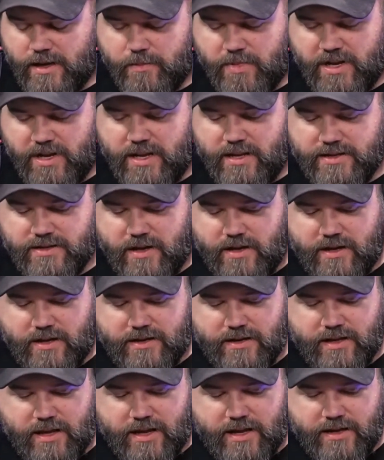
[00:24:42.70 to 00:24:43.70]
But he's
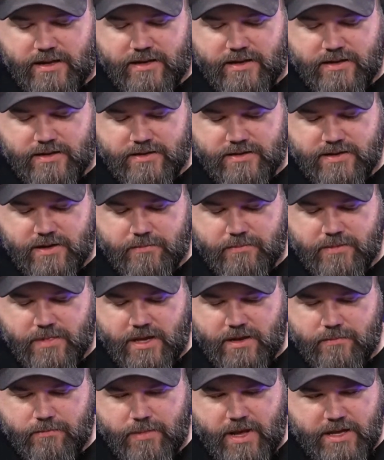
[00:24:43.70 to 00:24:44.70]
on like some
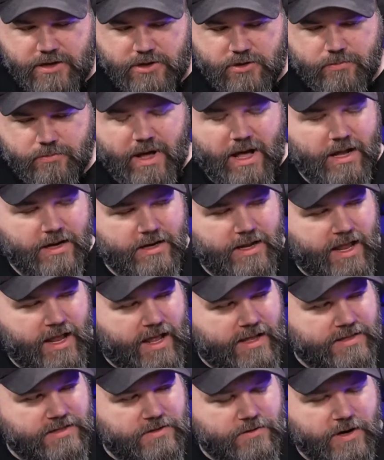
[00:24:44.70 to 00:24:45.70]
like major
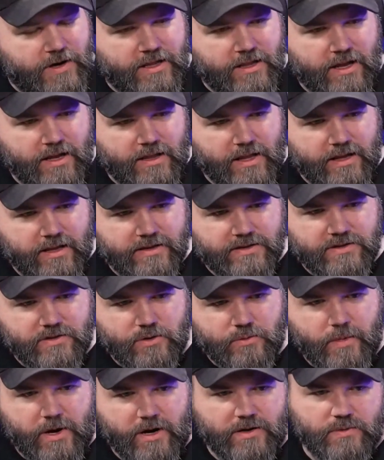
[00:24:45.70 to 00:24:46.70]
podcasts, right? Like his
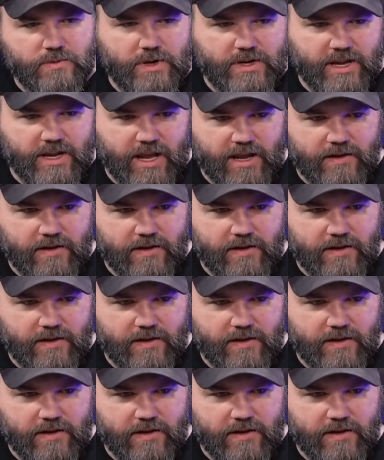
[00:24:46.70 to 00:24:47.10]
Two Bears One Cave.